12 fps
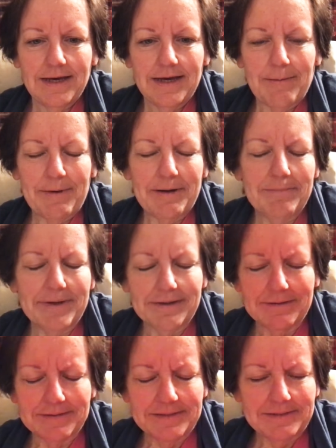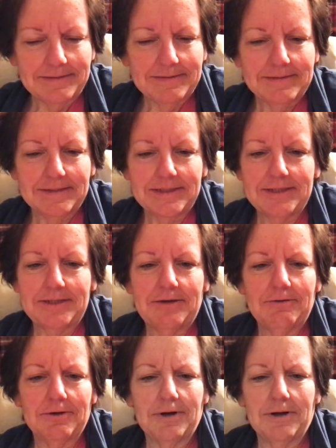How about a belt?
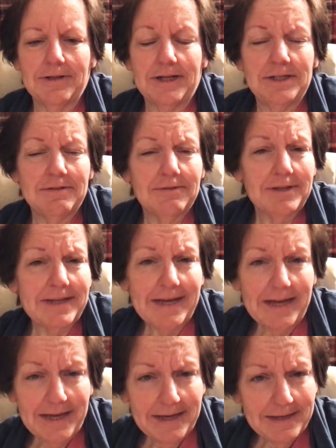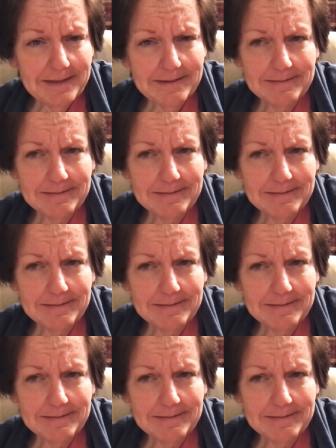Or lunch for the day?